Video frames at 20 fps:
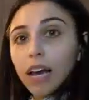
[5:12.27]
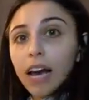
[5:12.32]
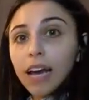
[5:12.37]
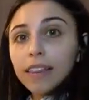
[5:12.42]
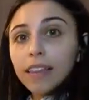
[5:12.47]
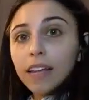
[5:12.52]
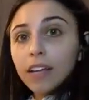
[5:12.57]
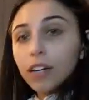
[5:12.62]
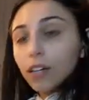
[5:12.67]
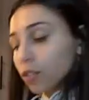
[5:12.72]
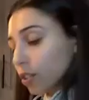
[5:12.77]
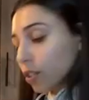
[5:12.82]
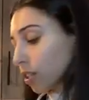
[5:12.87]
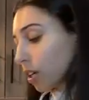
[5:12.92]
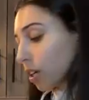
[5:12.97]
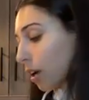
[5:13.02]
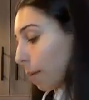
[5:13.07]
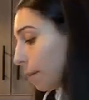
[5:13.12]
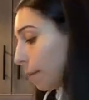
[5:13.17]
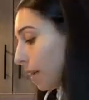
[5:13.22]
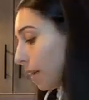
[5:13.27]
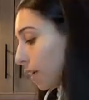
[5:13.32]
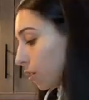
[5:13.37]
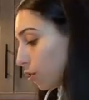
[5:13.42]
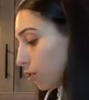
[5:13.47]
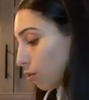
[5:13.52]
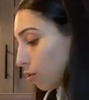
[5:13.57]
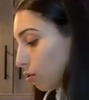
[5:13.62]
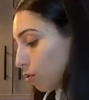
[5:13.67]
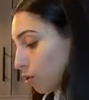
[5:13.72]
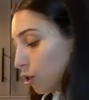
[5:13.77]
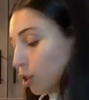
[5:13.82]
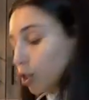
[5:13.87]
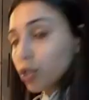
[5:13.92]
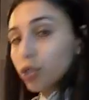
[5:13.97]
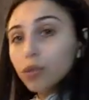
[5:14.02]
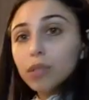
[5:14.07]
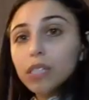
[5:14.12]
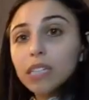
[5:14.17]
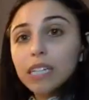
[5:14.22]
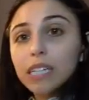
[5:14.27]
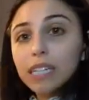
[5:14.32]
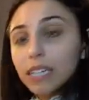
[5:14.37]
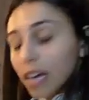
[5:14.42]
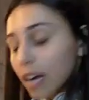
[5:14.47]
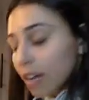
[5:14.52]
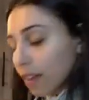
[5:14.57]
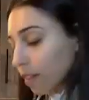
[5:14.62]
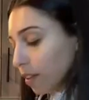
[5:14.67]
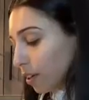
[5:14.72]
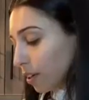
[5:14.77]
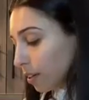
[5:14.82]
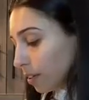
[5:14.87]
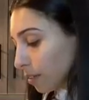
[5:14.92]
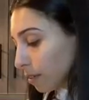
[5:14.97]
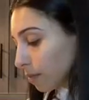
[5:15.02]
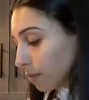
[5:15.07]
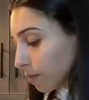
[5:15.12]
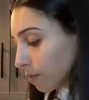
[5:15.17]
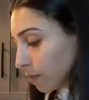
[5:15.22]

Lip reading: And then you're just gonna mix those two together.